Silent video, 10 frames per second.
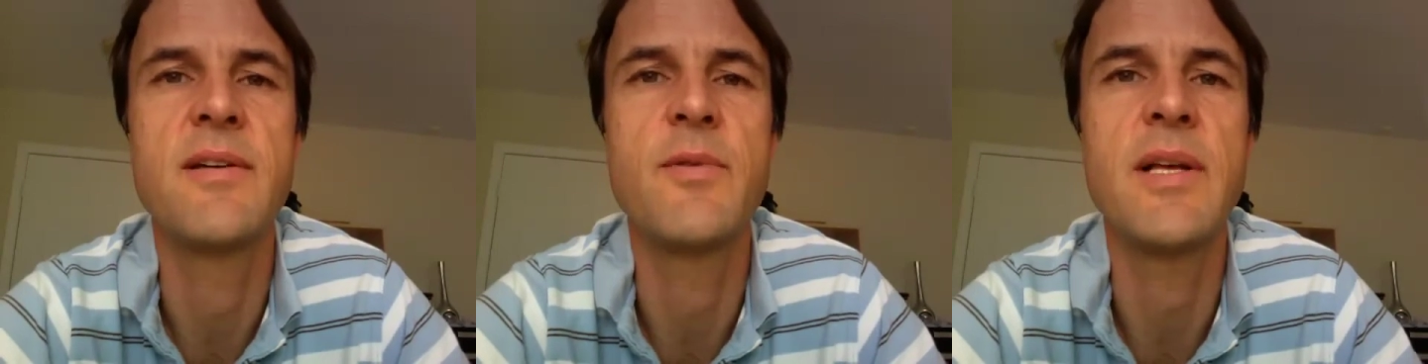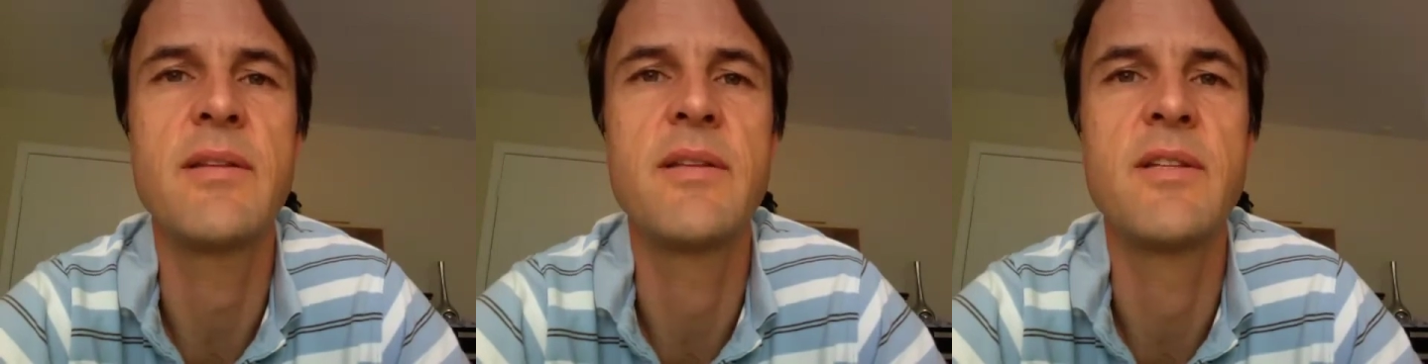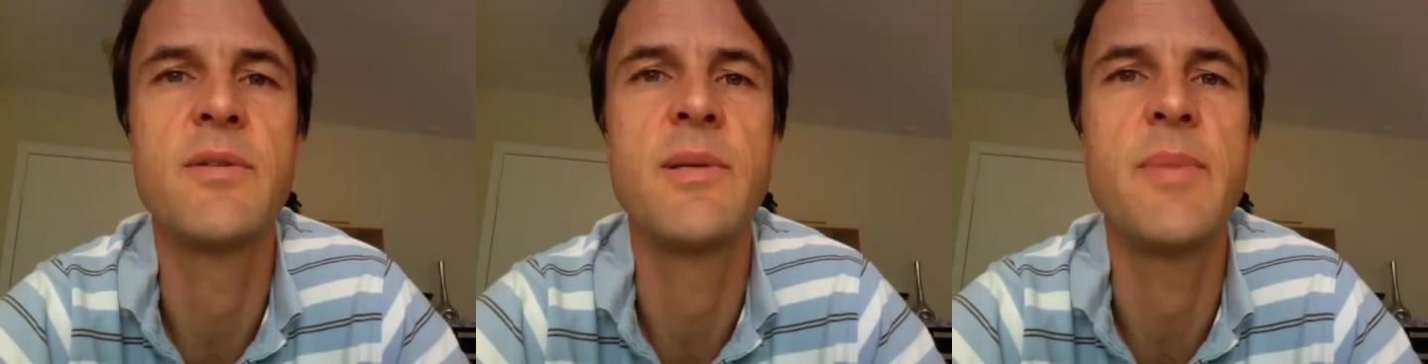wealth
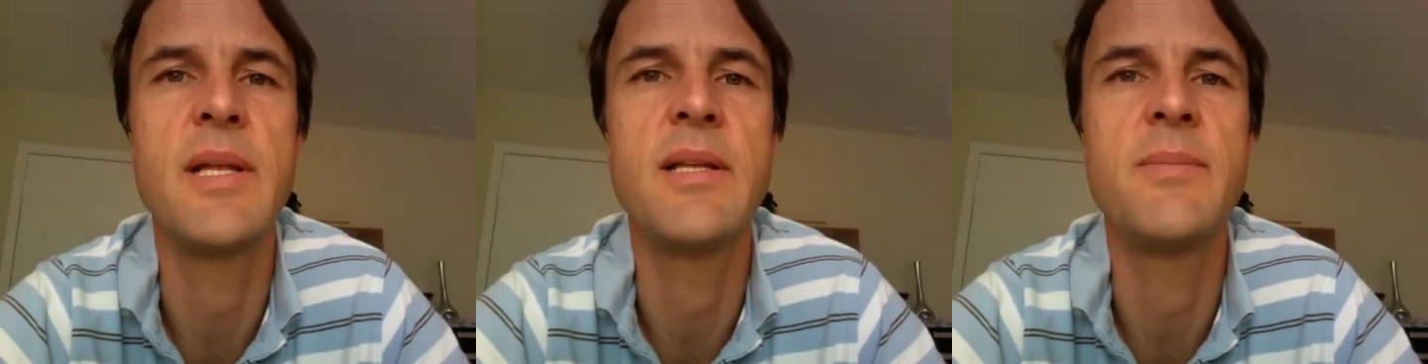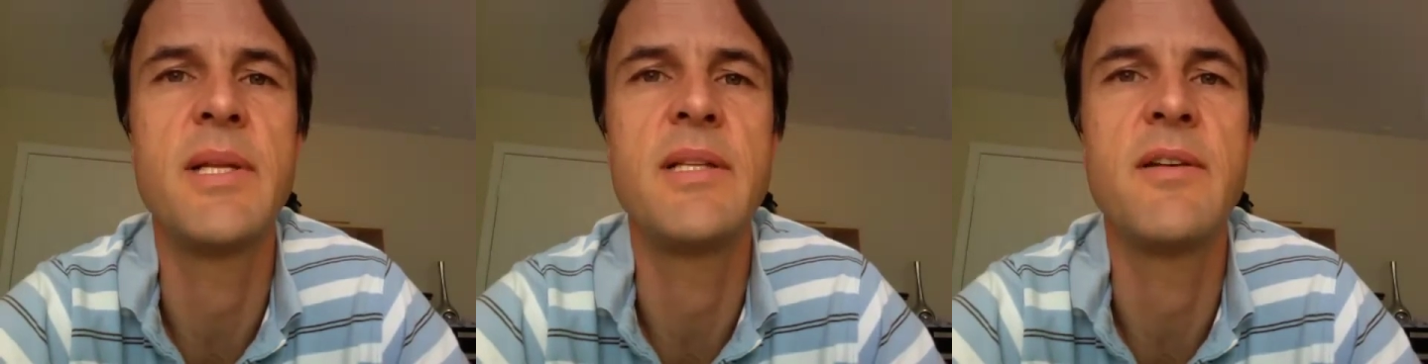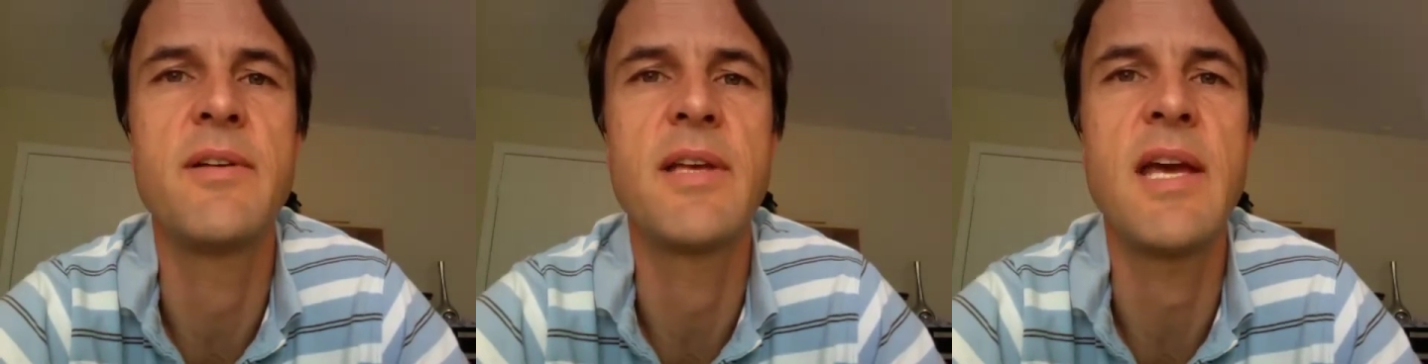to the Bill and
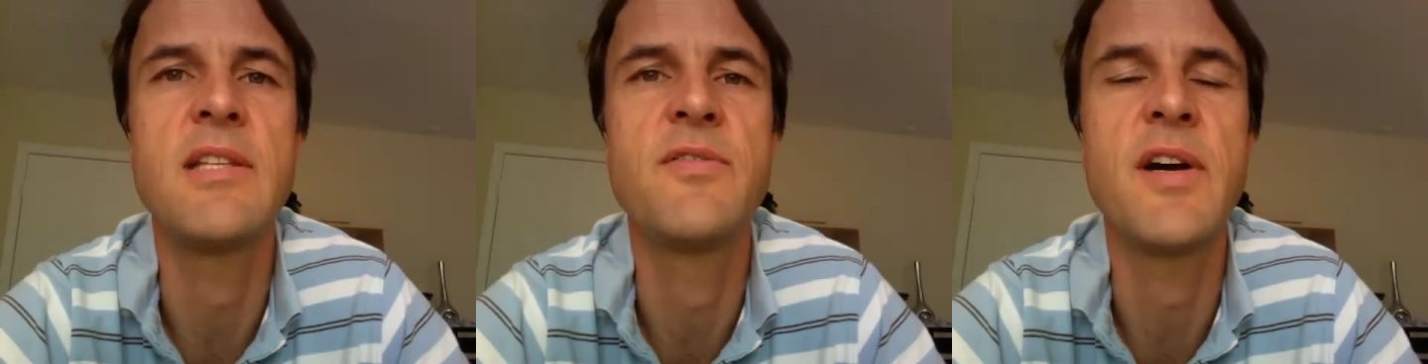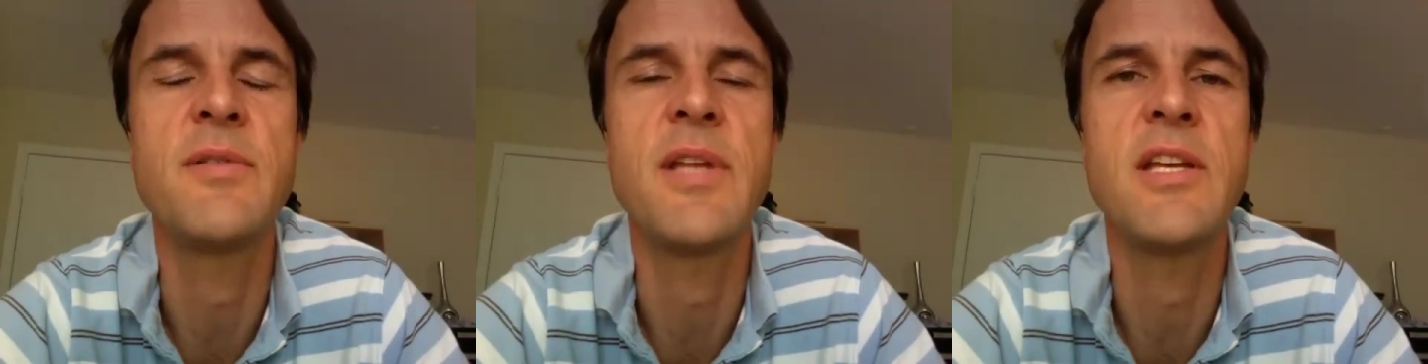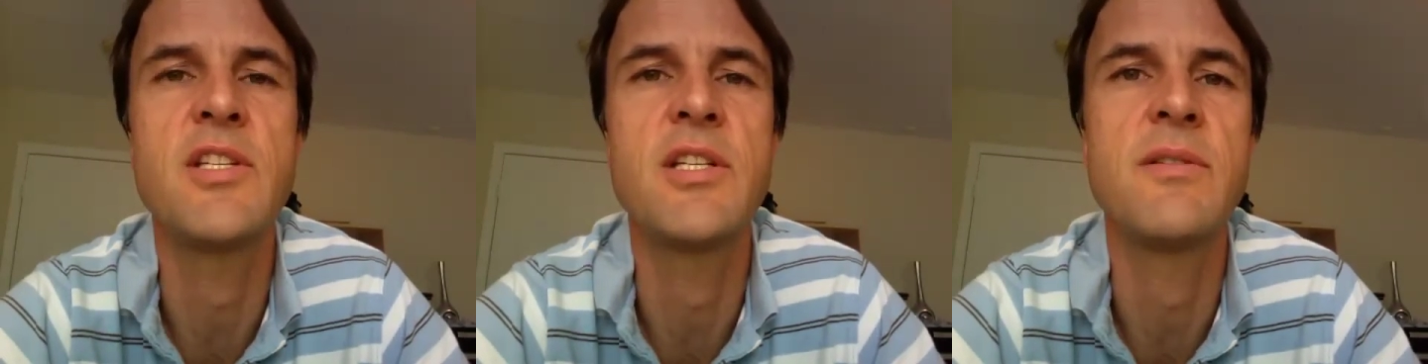Melinda Gates
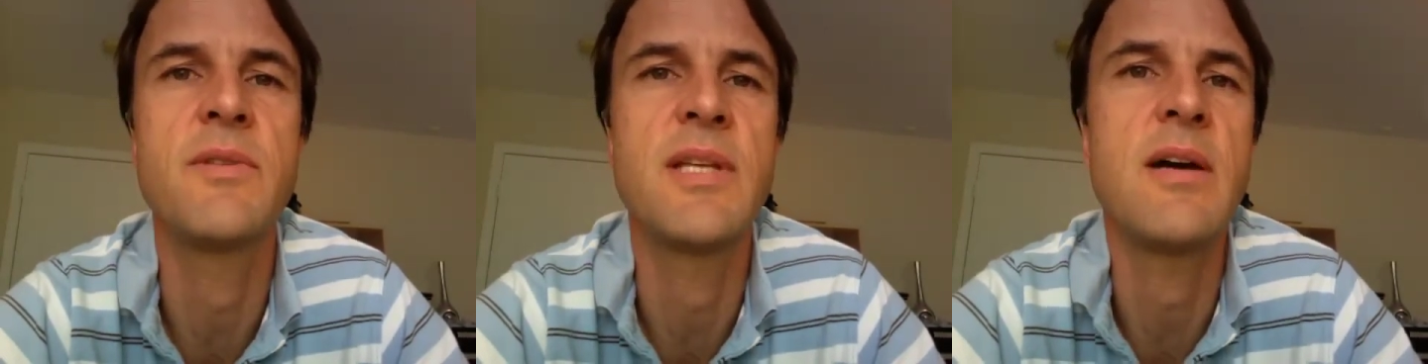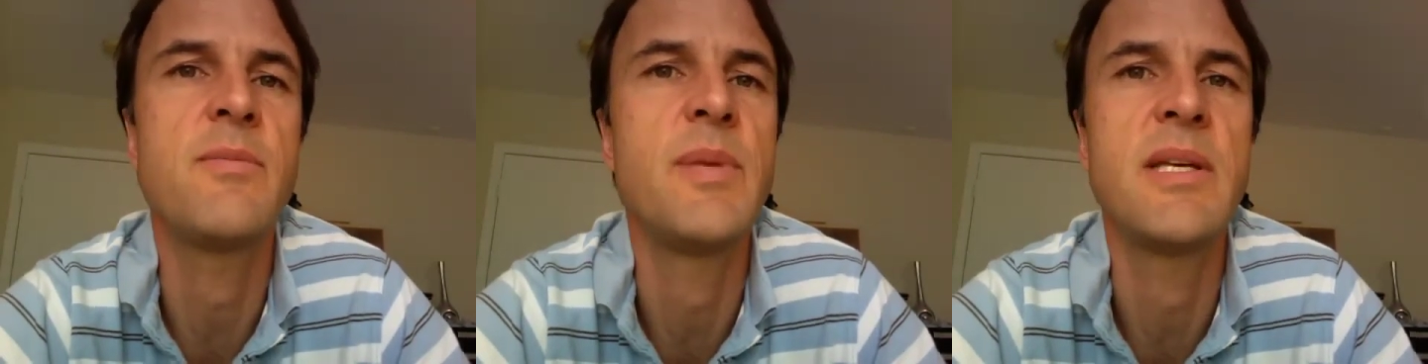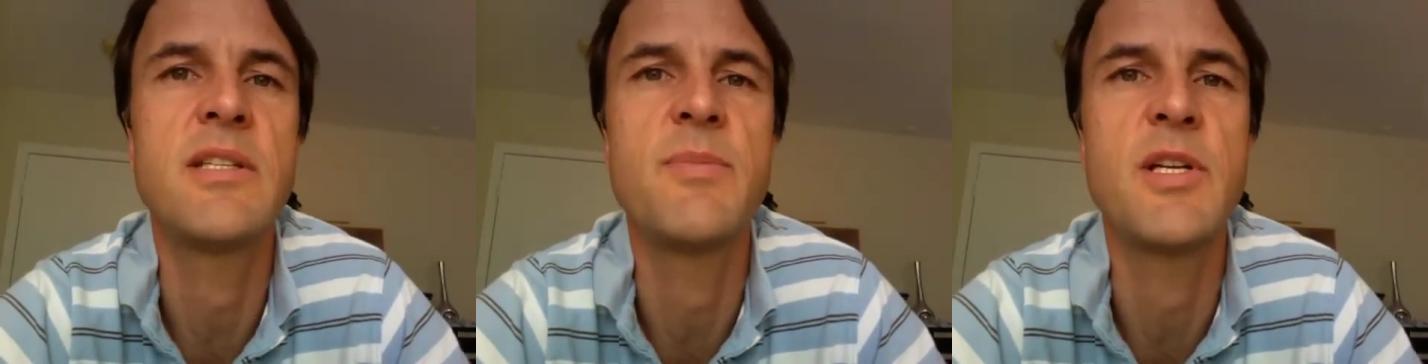Foundation without
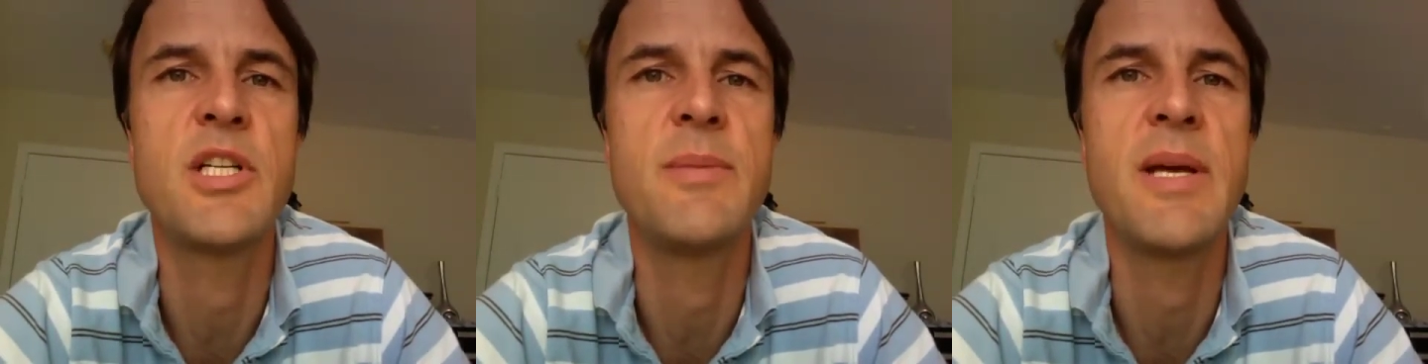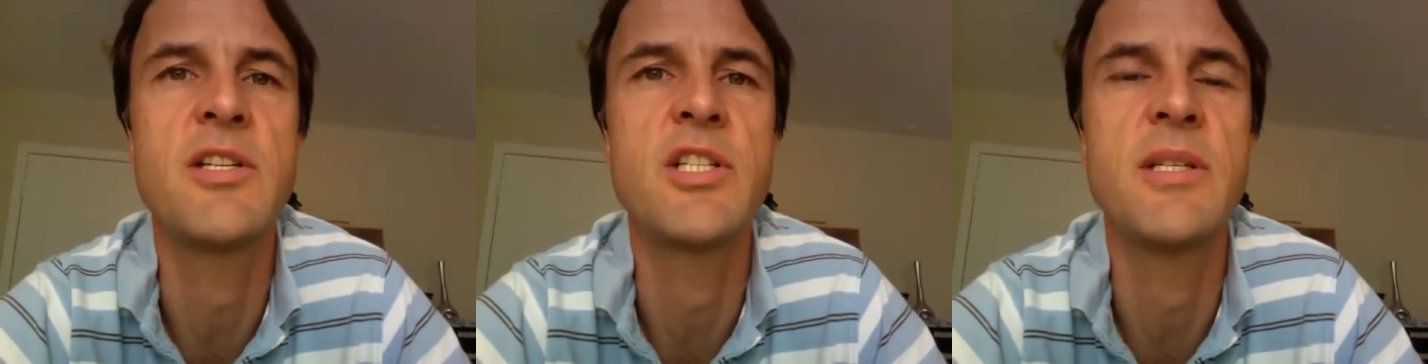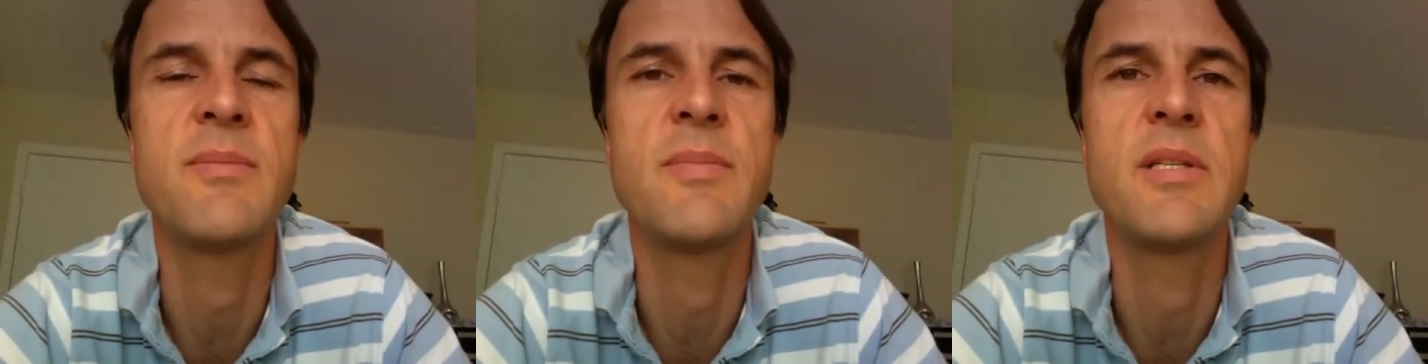being specially mentioned,